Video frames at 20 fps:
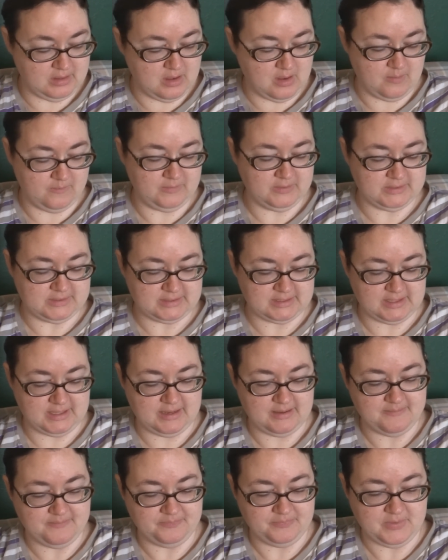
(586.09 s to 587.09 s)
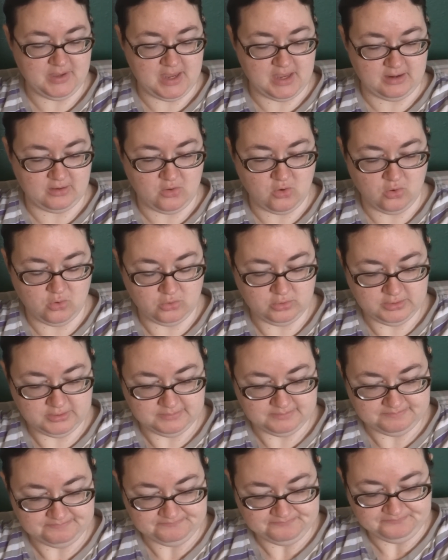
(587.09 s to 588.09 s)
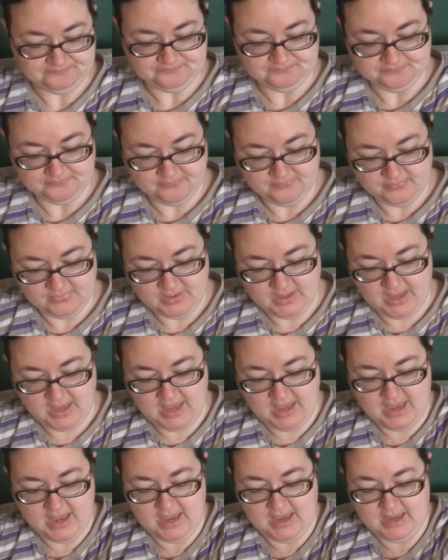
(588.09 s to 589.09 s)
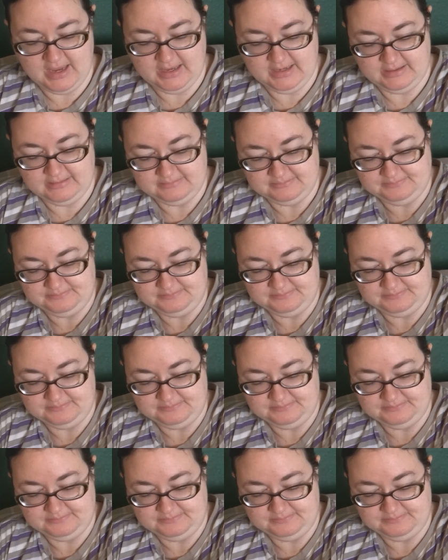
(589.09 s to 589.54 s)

Obviously, I had a cold and